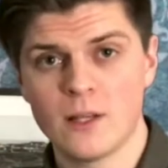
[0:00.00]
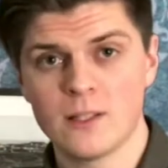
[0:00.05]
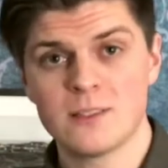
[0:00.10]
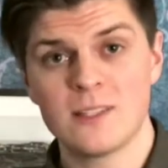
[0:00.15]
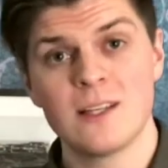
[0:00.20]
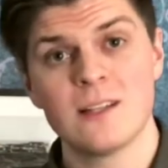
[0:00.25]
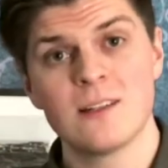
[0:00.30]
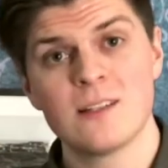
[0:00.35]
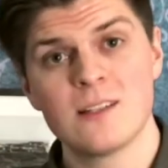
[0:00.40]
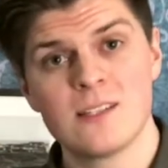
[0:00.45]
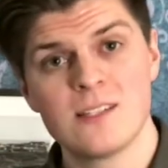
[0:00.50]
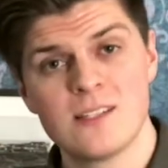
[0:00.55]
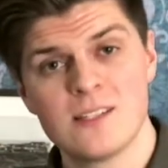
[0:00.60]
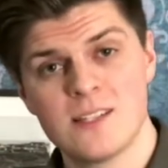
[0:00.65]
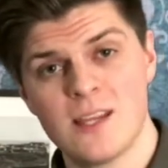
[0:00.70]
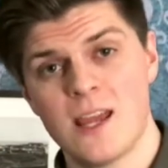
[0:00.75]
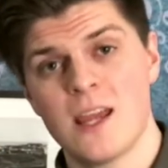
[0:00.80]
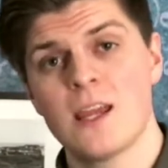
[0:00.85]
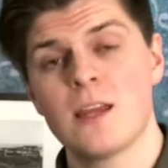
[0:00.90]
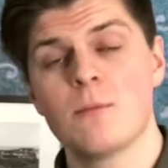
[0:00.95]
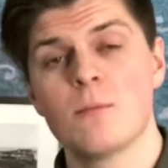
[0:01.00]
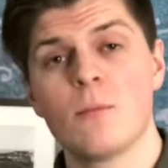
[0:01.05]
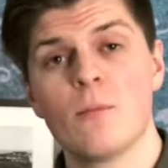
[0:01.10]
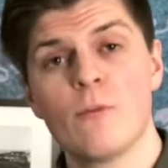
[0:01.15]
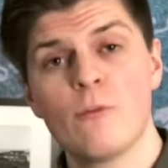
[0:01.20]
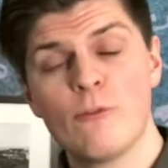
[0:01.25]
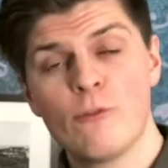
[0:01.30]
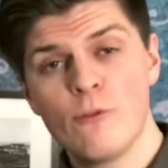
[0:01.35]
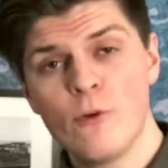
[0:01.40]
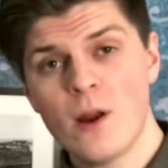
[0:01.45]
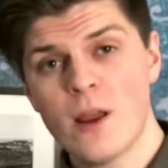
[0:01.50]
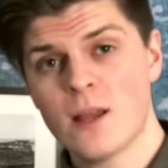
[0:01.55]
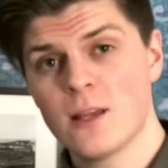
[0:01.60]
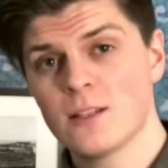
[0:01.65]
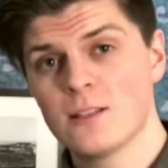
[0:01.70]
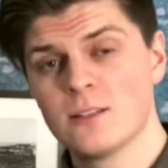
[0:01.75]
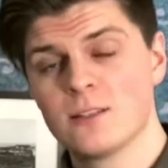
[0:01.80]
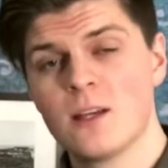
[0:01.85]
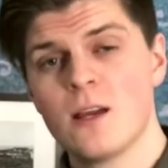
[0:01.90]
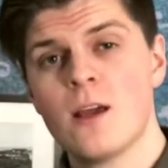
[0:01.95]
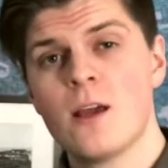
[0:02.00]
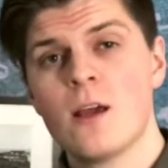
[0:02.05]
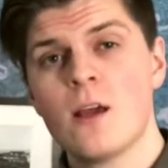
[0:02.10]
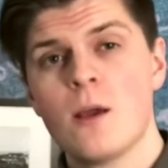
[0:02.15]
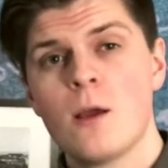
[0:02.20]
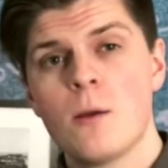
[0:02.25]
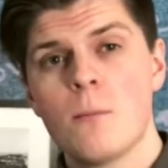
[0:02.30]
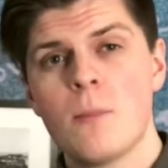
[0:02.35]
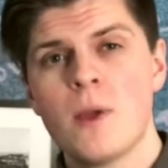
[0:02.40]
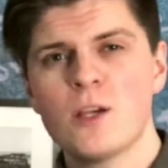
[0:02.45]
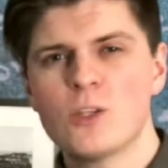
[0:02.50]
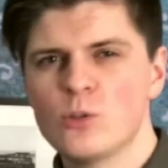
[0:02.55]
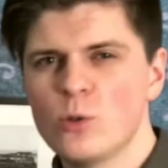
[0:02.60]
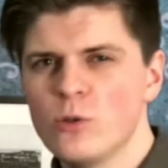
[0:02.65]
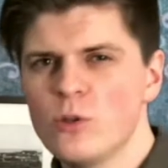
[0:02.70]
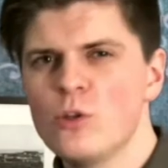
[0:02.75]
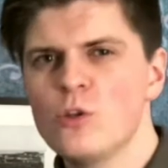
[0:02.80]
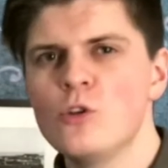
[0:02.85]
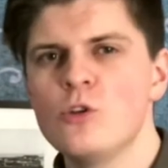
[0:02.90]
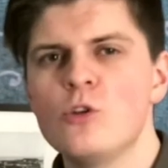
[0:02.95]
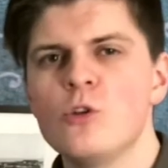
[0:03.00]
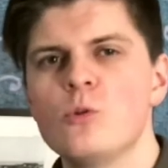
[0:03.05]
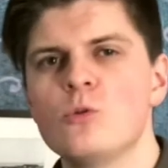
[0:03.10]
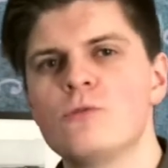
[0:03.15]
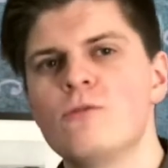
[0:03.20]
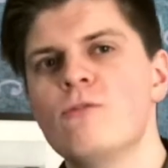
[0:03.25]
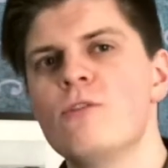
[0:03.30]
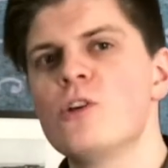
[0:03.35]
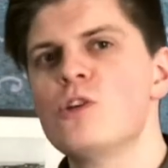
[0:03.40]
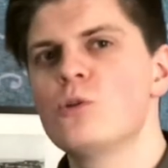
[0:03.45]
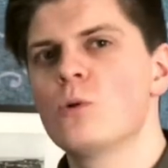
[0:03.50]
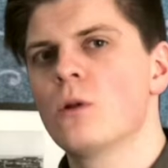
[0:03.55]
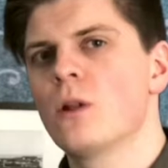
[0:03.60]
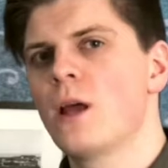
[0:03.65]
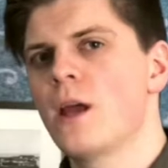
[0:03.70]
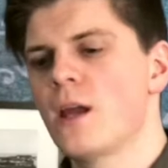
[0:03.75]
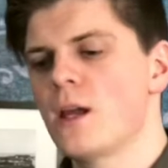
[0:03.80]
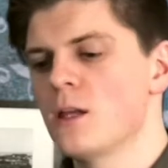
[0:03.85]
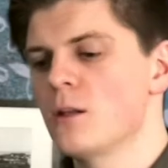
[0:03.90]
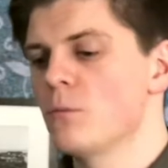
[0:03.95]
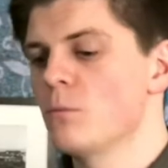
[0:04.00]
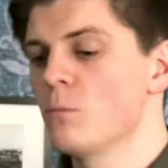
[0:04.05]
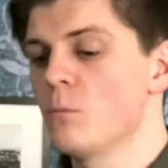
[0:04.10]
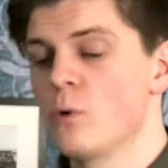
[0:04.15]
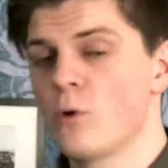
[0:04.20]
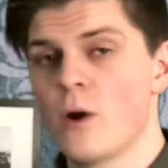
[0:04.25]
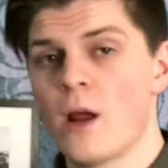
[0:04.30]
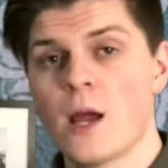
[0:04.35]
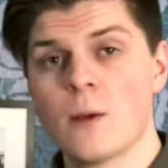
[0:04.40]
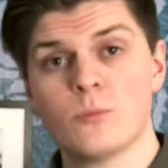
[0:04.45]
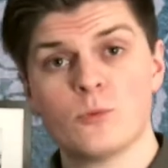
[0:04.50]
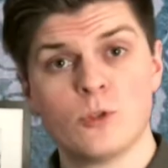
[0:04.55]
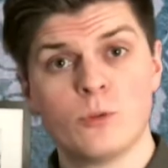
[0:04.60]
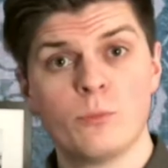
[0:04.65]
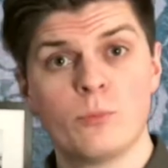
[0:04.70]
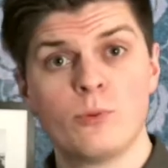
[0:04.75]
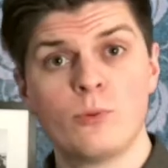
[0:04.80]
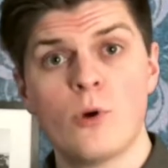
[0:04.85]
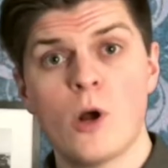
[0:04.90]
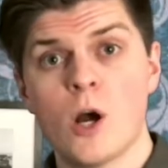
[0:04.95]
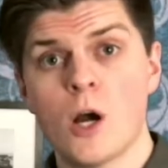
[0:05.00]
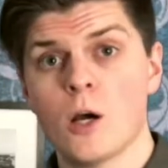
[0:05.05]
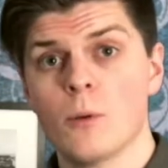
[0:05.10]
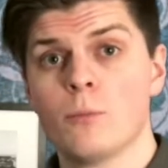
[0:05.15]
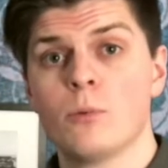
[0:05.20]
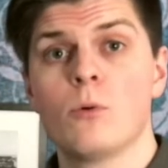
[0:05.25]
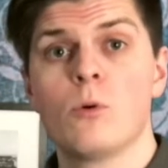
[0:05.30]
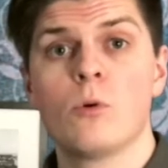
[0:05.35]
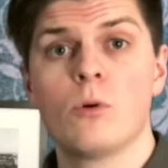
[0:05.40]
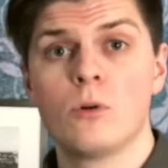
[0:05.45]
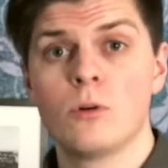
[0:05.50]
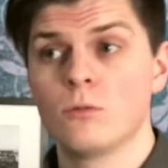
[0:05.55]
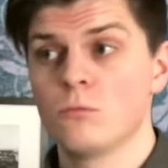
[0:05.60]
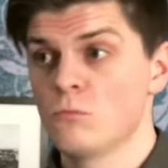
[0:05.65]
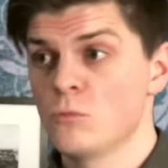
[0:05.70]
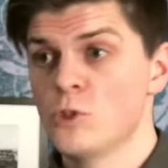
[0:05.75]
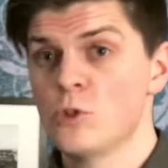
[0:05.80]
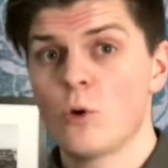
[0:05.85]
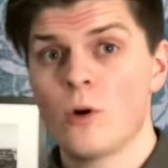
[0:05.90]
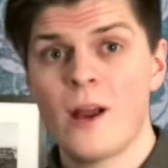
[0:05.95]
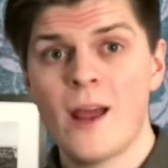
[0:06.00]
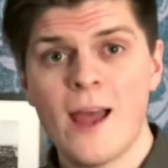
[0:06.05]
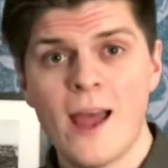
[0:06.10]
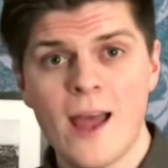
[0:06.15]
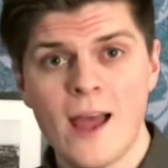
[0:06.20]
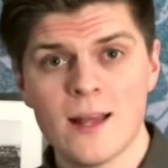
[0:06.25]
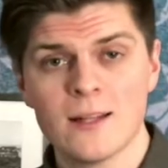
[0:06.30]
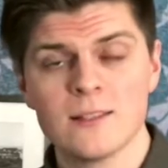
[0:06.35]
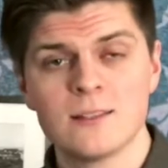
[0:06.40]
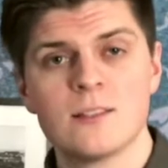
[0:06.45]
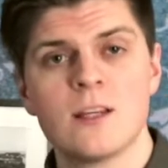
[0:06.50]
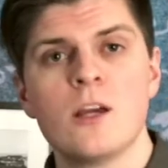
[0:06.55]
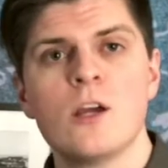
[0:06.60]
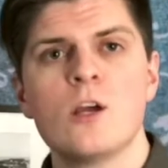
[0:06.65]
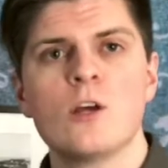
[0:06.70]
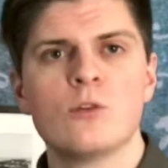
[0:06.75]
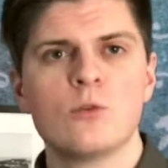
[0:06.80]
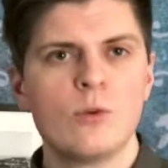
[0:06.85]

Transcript: in the same phrase, make sure you use visual aid, perhaps a prop or your hands, to